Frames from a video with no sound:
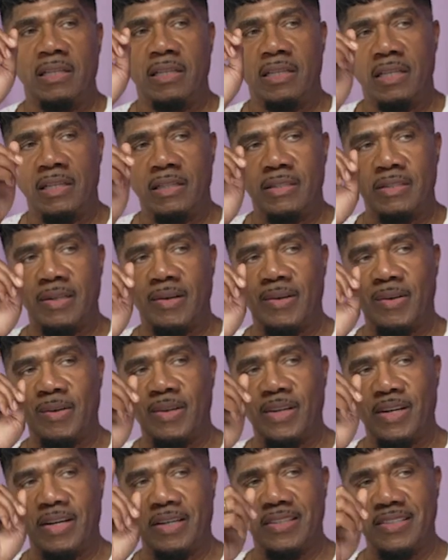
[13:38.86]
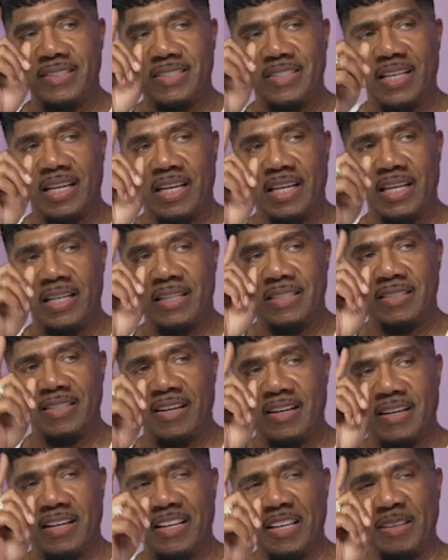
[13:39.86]
he told her to say, "Is
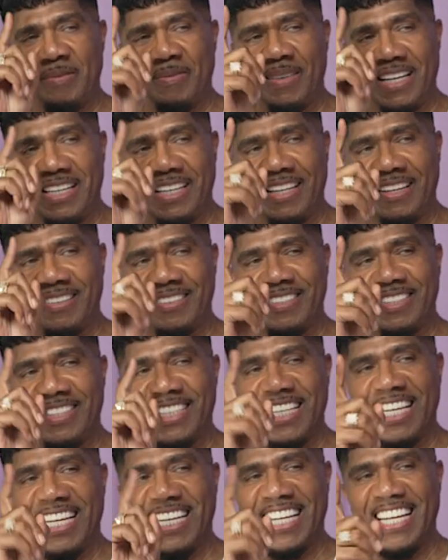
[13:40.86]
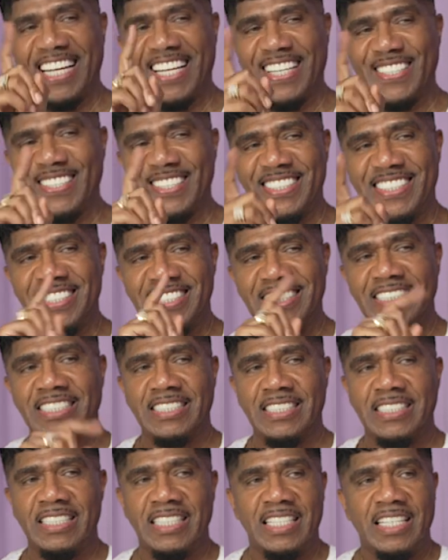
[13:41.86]
there anybody else in that yeah, house?" Yeah,
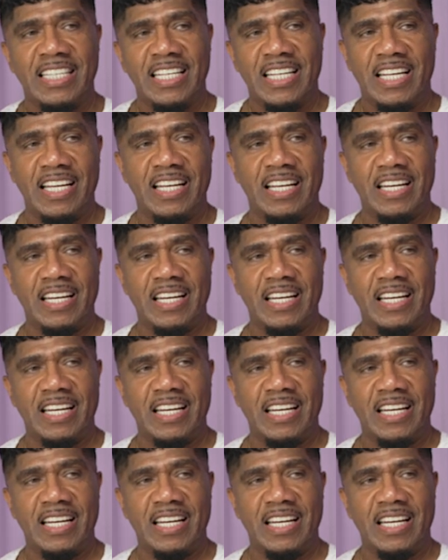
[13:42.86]
who wants to?